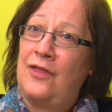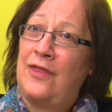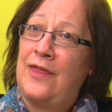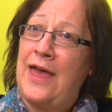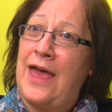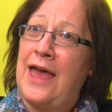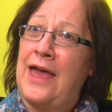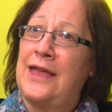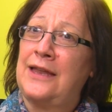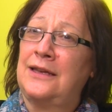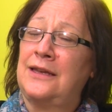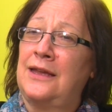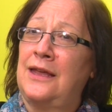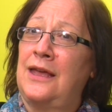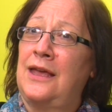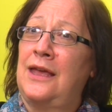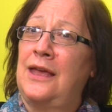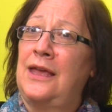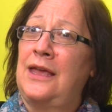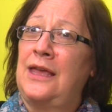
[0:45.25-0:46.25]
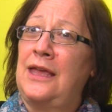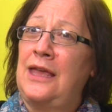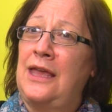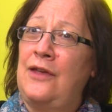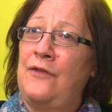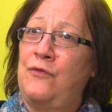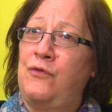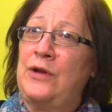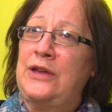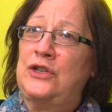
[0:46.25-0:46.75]
that
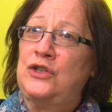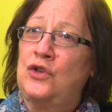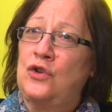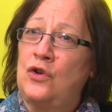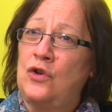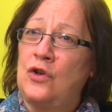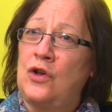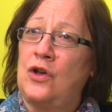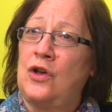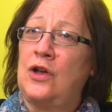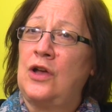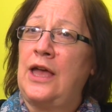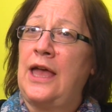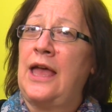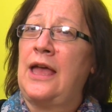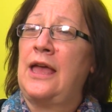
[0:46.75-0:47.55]
if we took